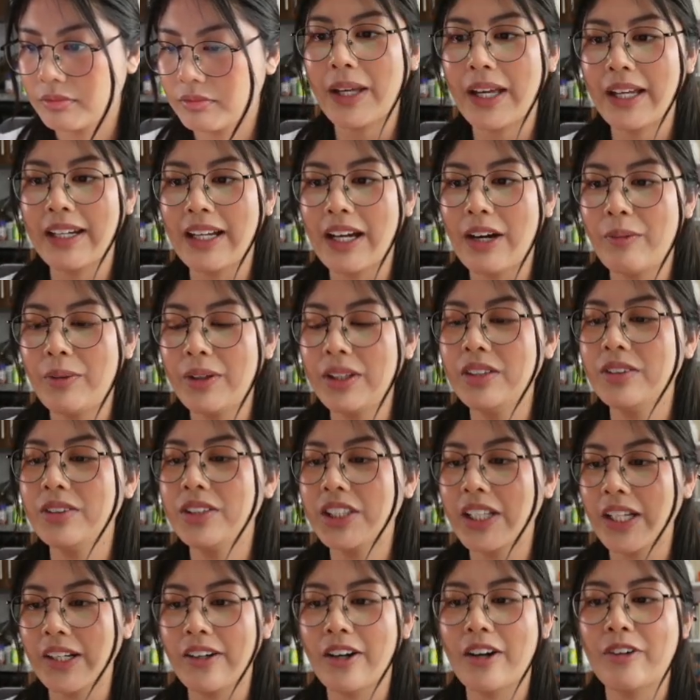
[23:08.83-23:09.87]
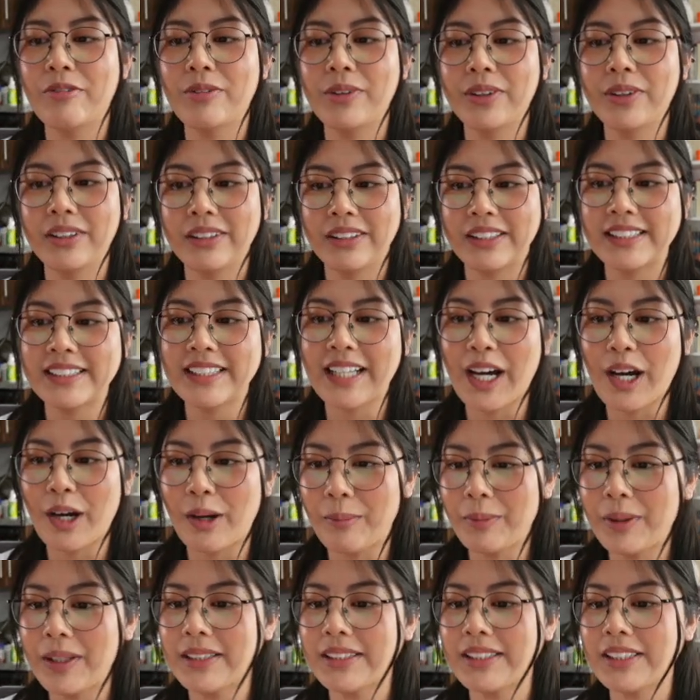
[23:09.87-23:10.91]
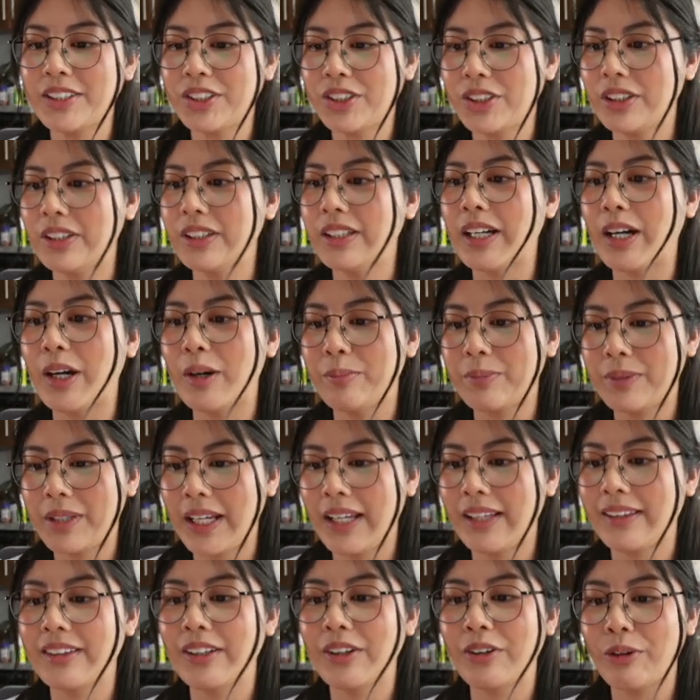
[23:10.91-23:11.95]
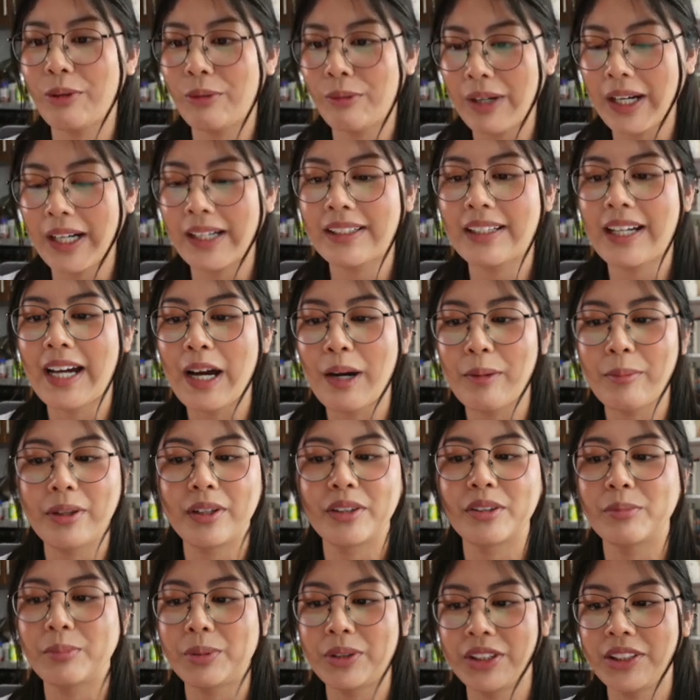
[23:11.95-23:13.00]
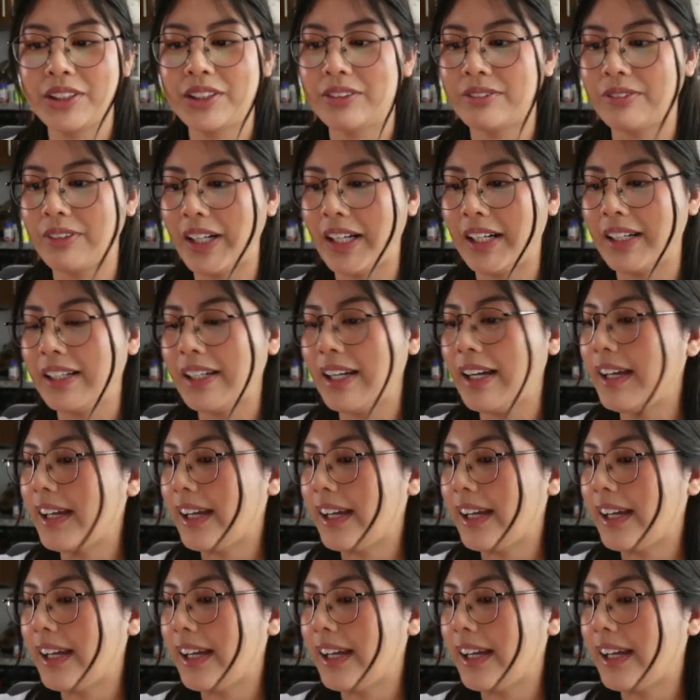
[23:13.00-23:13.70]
And now when you check off one of these habits, it should update the correct habit completion rate.